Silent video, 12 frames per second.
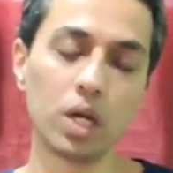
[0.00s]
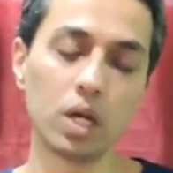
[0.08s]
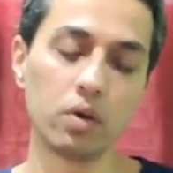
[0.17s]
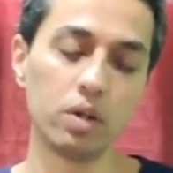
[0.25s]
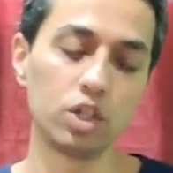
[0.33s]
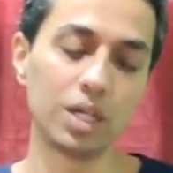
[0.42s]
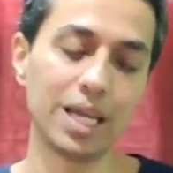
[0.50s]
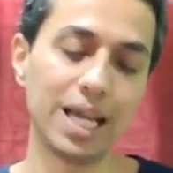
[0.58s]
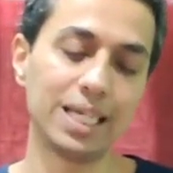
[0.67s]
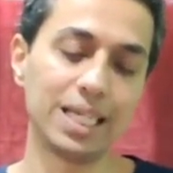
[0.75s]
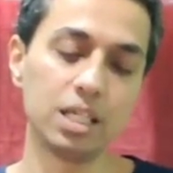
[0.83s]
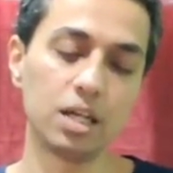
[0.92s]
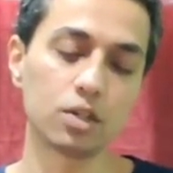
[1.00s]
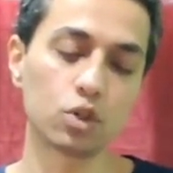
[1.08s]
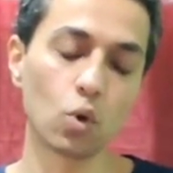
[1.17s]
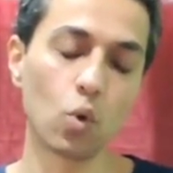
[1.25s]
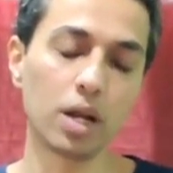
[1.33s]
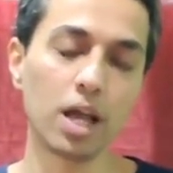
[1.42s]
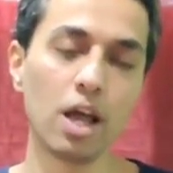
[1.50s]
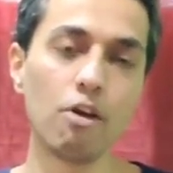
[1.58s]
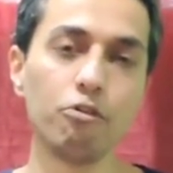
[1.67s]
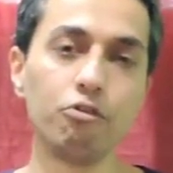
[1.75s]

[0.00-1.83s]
We are reaching 18 years old.